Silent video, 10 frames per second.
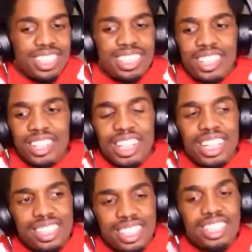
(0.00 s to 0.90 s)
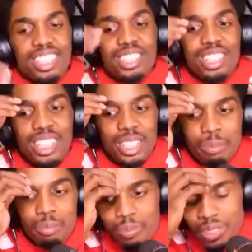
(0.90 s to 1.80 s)
No, that's killer.
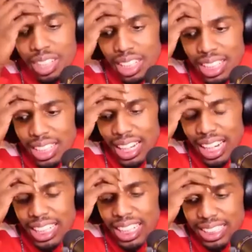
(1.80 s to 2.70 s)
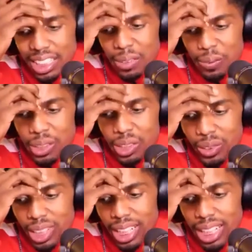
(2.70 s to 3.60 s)
Um, I guess at the free throw
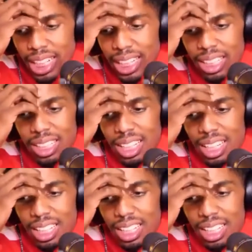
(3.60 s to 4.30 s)
line, I.